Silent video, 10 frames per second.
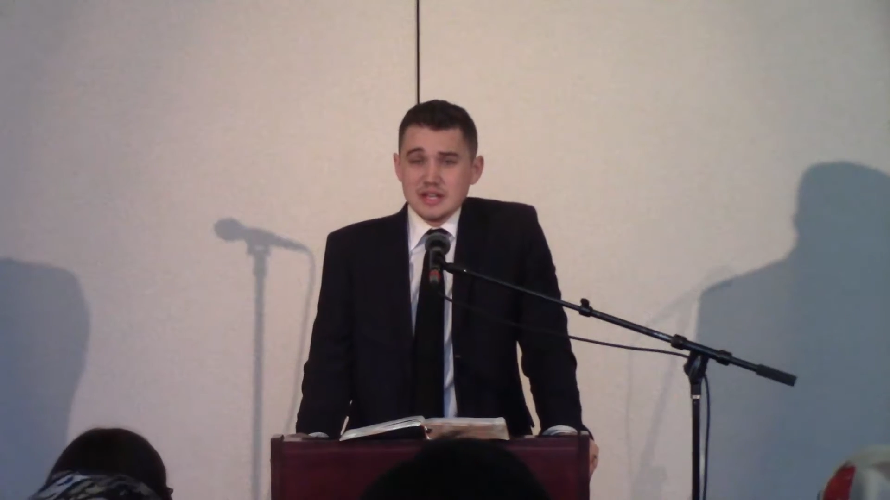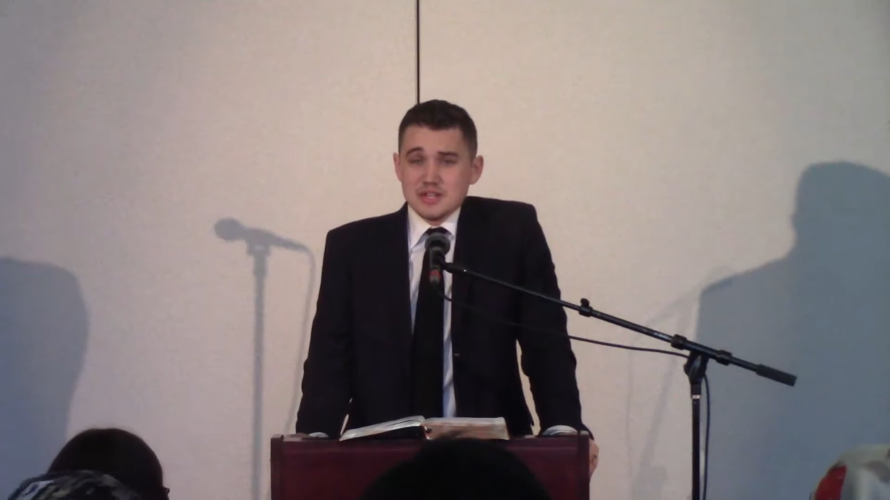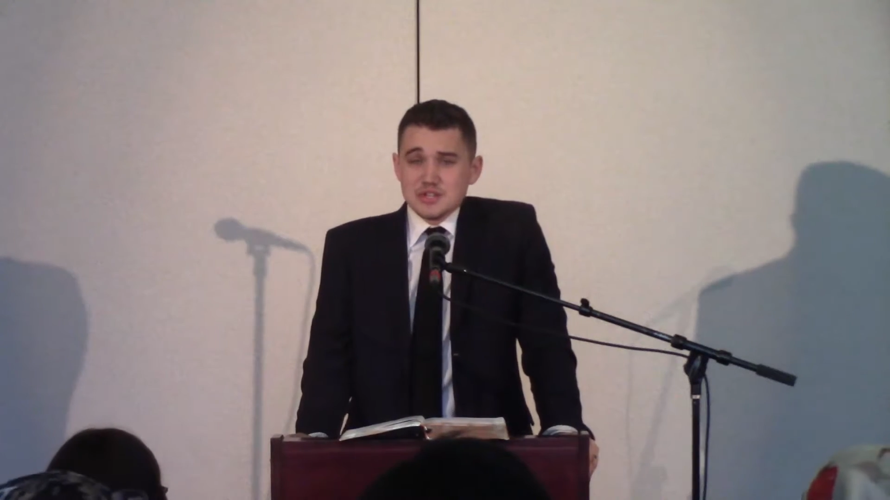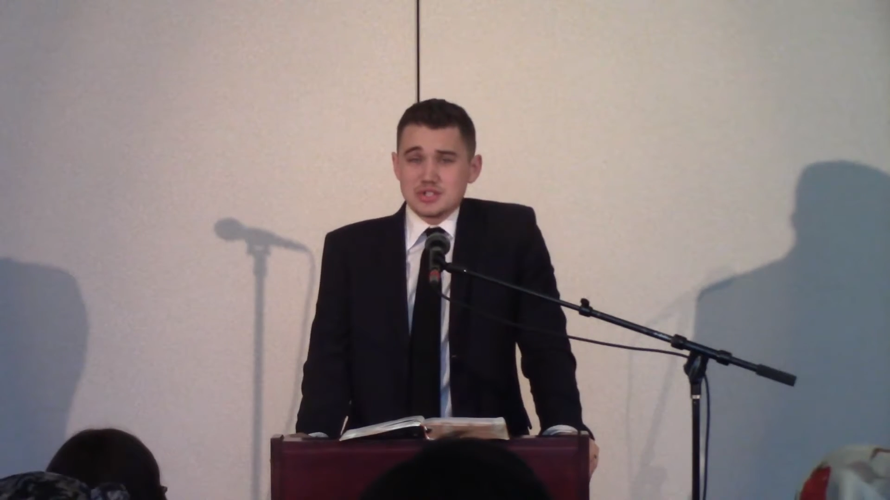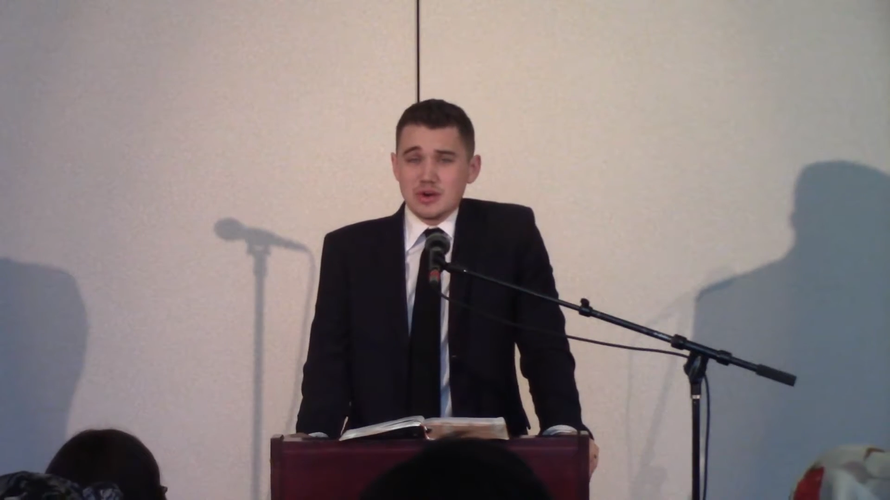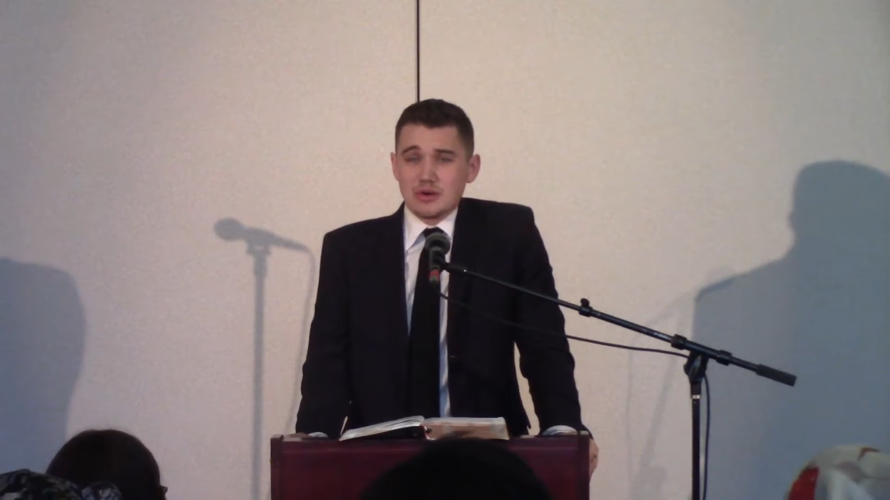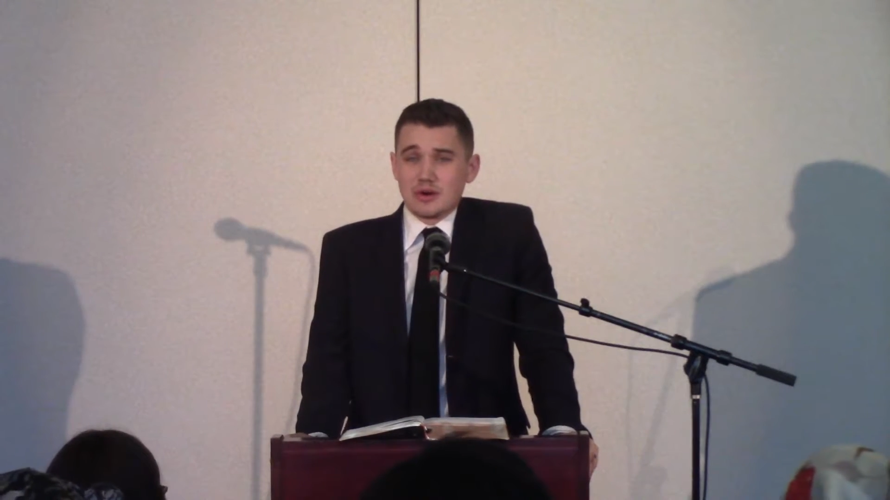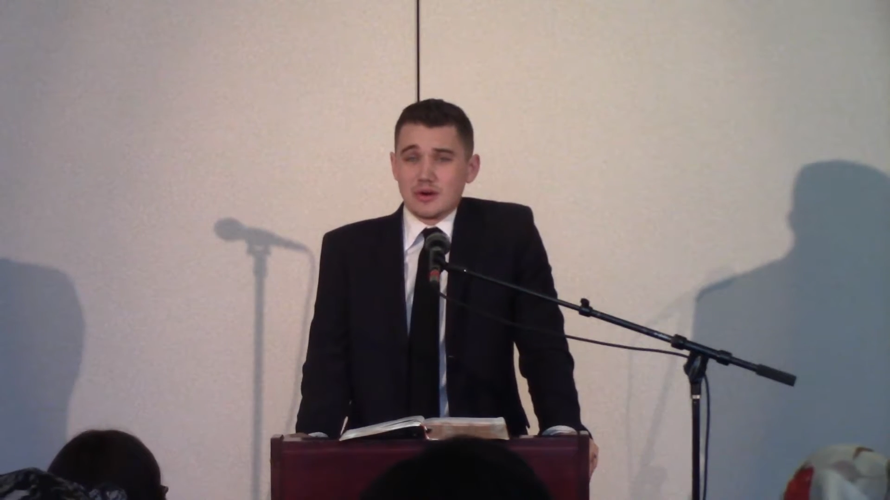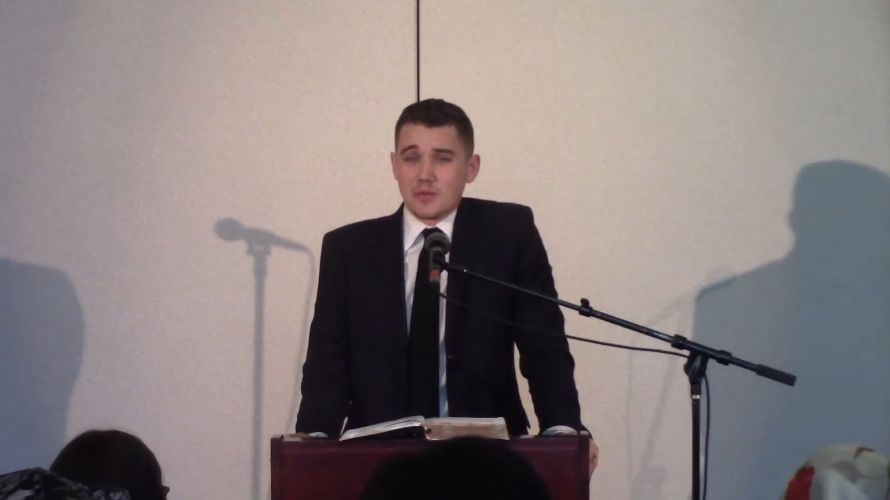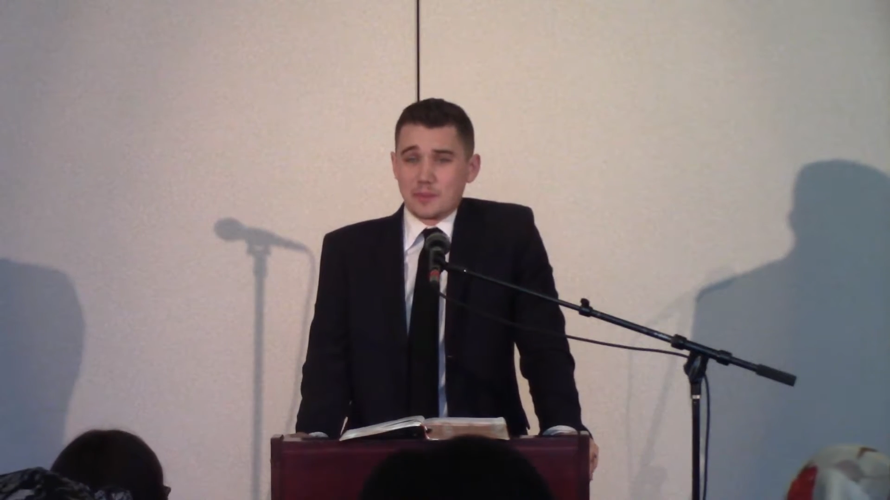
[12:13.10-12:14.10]

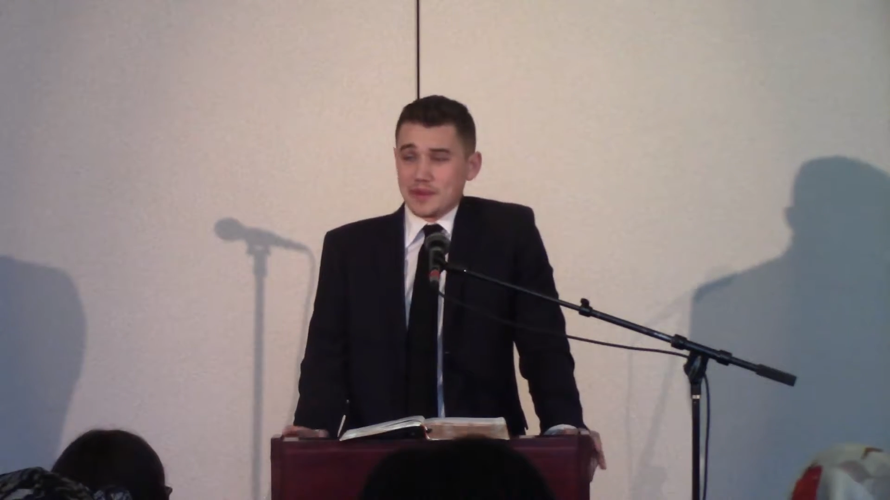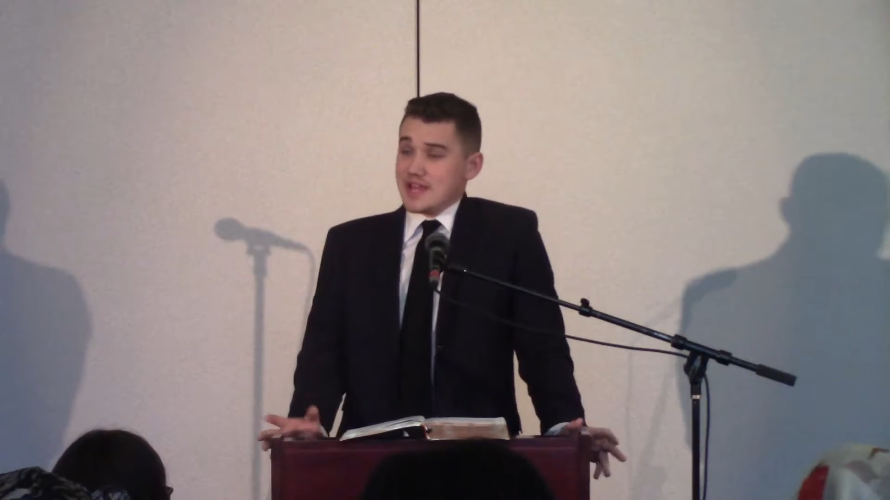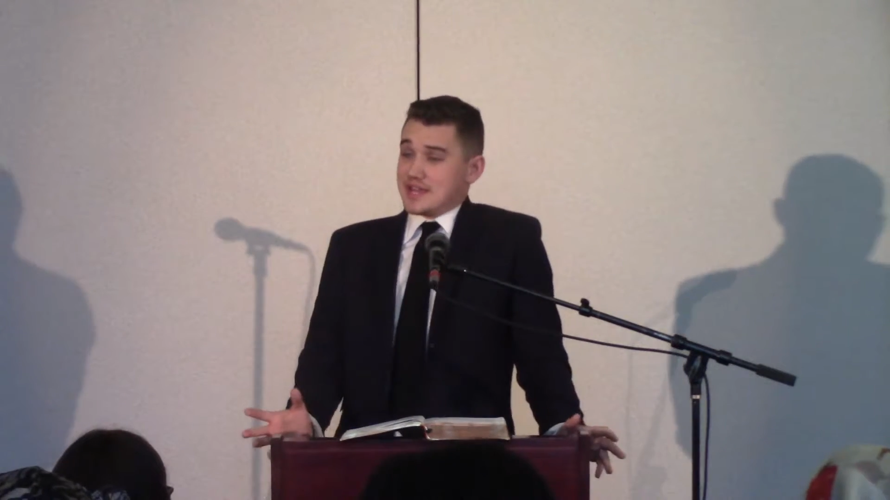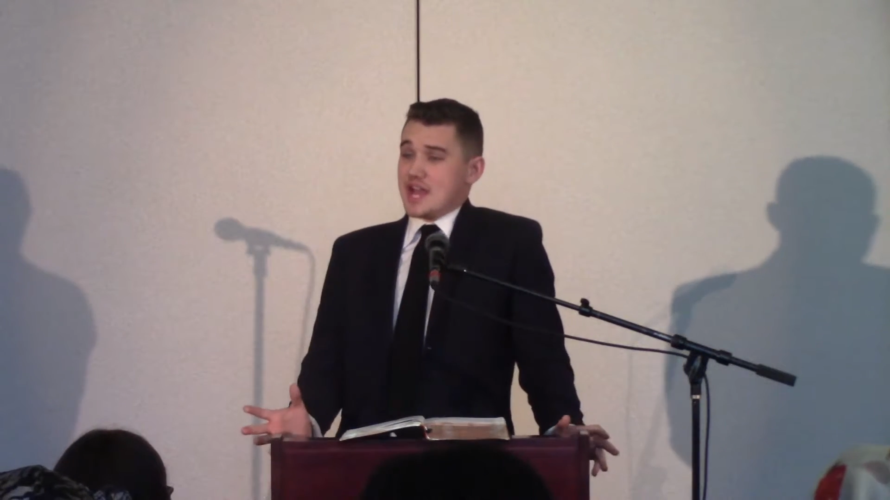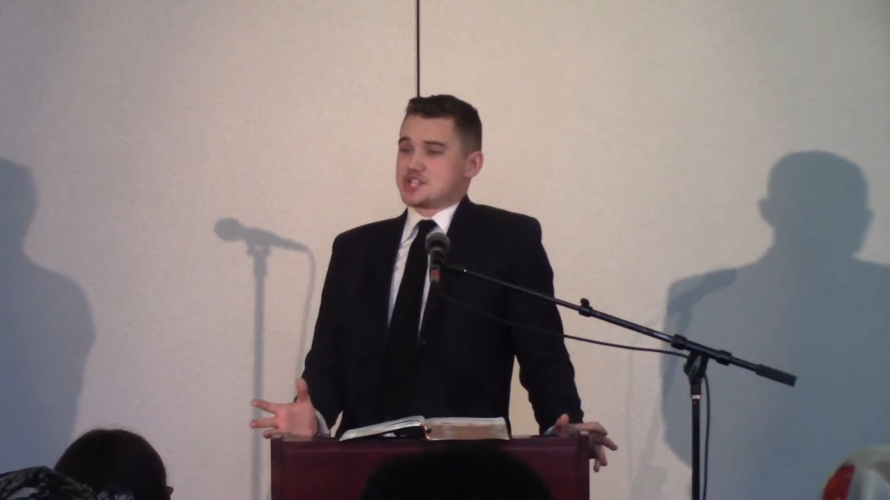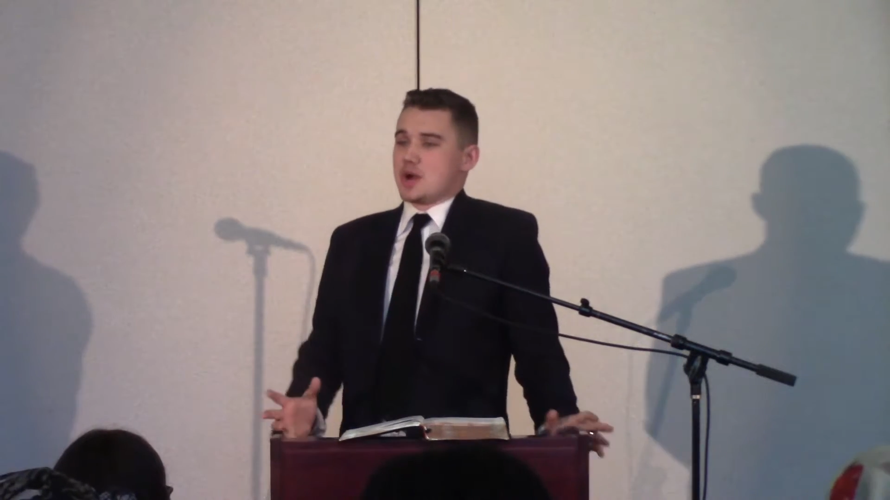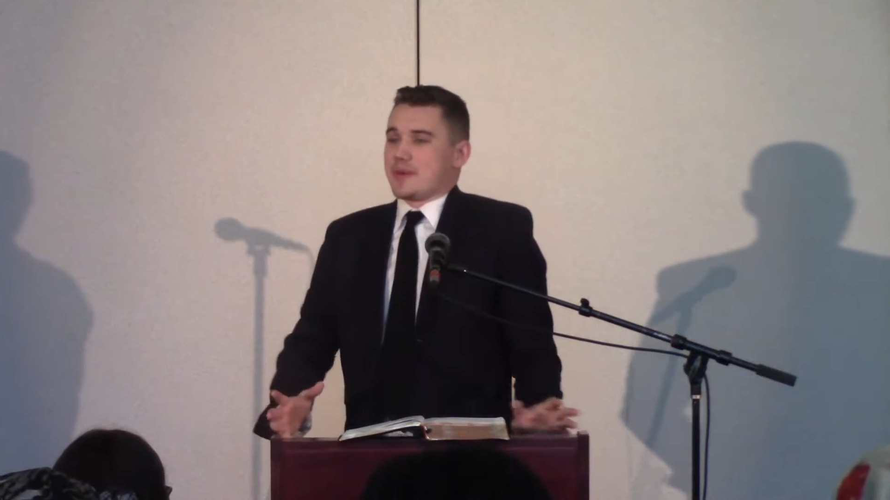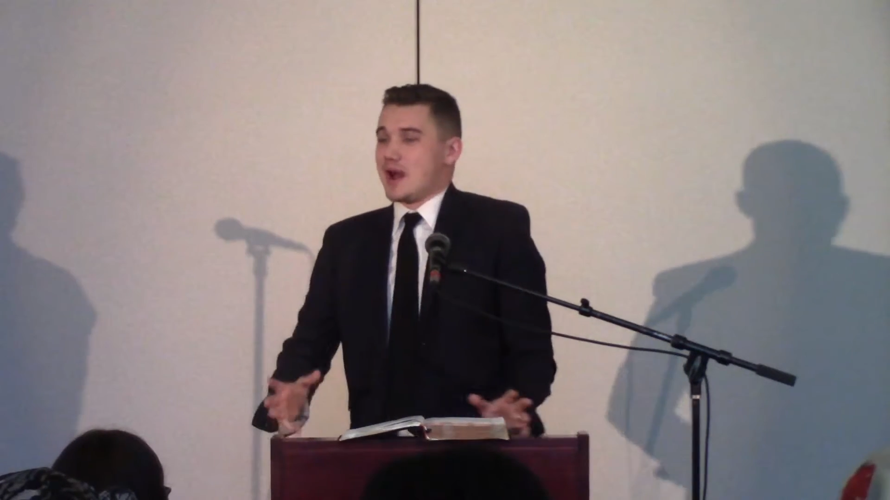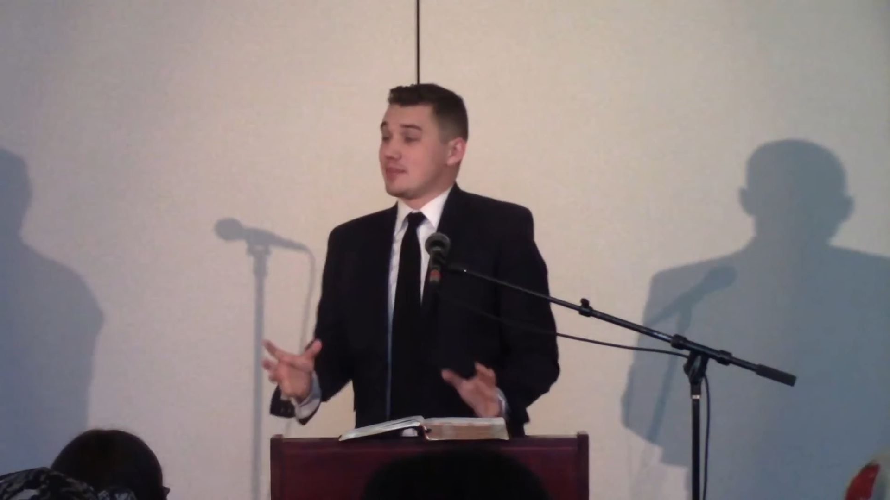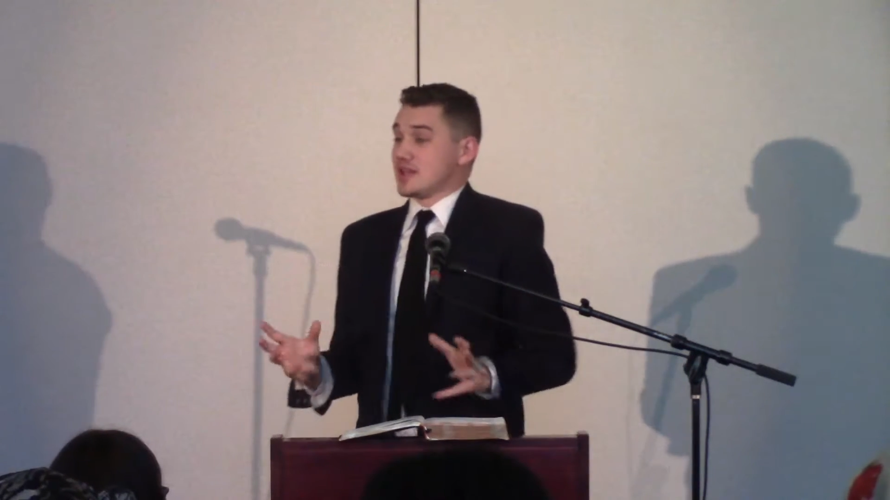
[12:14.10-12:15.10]
so we're playing catch-up,
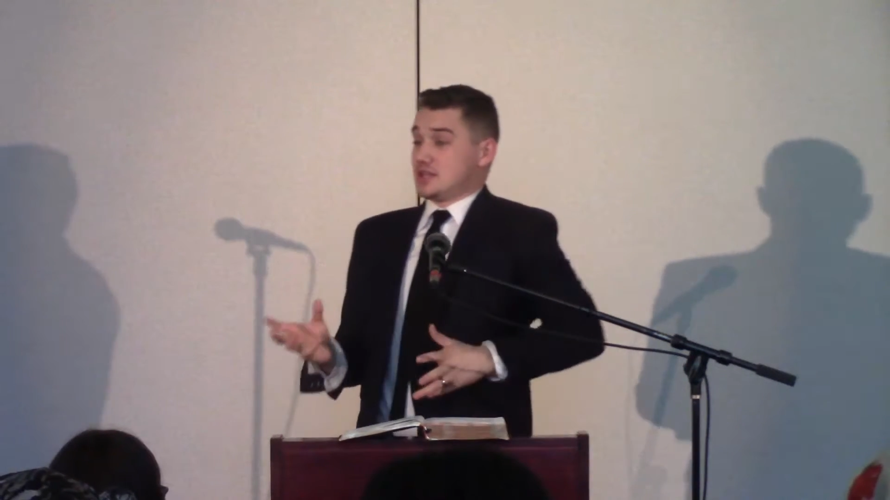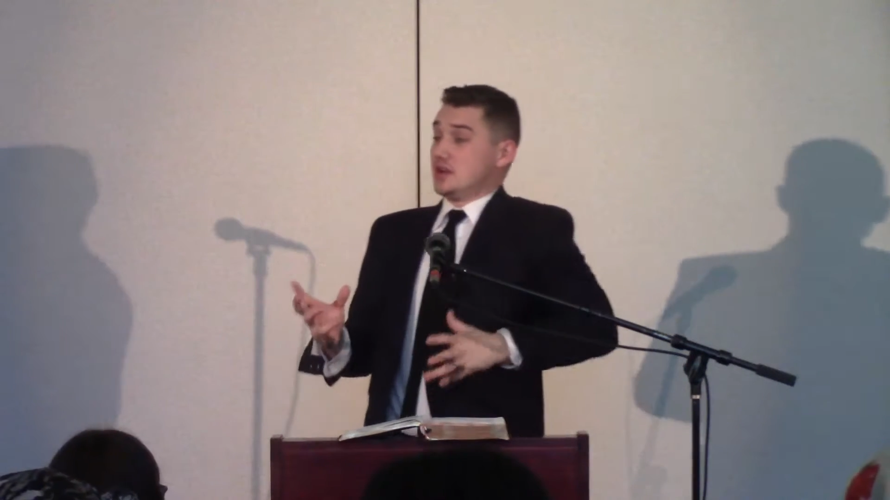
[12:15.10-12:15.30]
and I'm like,